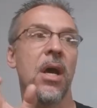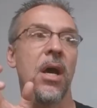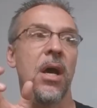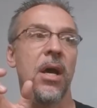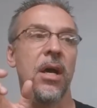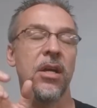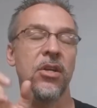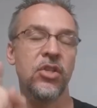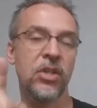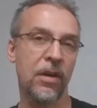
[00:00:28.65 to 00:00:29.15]

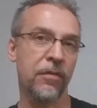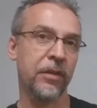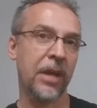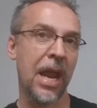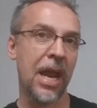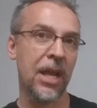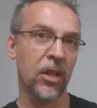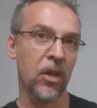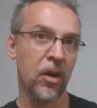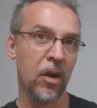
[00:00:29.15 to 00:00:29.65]
Uh, Jeff
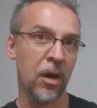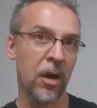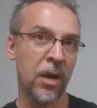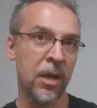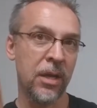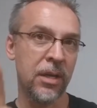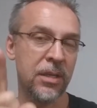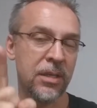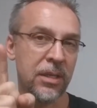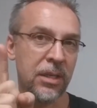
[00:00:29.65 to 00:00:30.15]

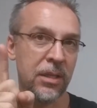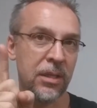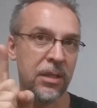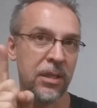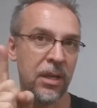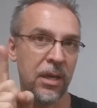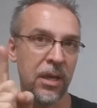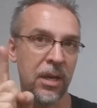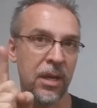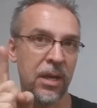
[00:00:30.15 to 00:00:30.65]
Kaylor
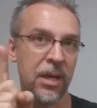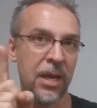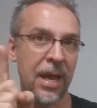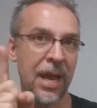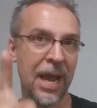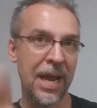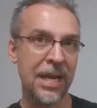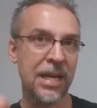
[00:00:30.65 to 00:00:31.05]
did the